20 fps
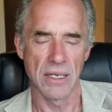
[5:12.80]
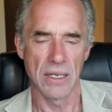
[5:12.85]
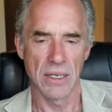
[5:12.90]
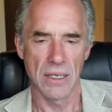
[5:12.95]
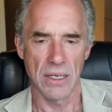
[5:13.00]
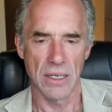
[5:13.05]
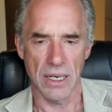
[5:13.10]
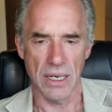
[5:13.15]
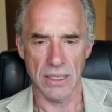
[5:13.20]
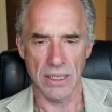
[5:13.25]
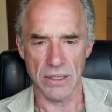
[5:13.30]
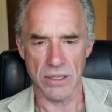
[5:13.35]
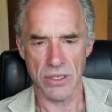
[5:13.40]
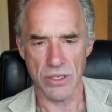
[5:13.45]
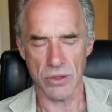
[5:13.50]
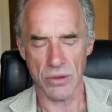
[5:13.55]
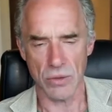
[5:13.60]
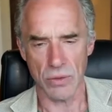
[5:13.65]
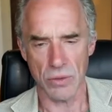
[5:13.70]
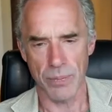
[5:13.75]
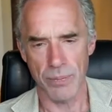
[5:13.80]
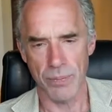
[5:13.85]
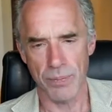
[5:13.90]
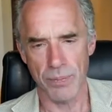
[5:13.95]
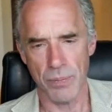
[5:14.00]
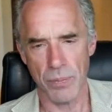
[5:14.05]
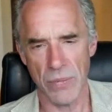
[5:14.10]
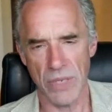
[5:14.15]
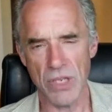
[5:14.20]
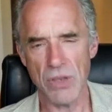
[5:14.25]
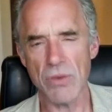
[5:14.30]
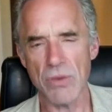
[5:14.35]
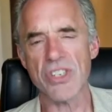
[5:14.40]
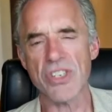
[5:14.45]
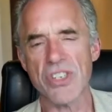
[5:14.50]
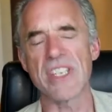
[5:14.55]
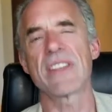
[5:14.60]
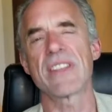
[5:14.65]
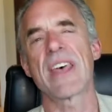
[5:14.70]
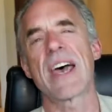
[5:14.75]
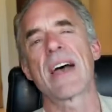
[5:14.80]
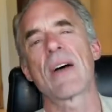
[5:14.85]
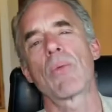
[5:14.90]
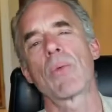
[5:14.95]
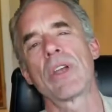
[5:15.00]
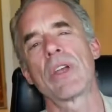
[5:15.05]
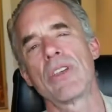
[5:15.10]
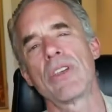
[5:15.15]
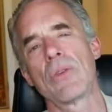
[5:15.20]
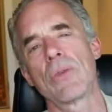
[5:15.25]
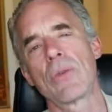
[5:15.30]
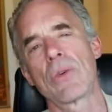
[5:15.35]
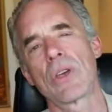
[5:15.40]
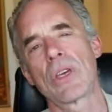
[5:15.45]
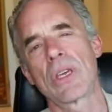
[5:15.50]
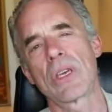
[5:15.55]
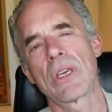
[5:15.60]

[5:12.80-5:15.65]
And so you see that when you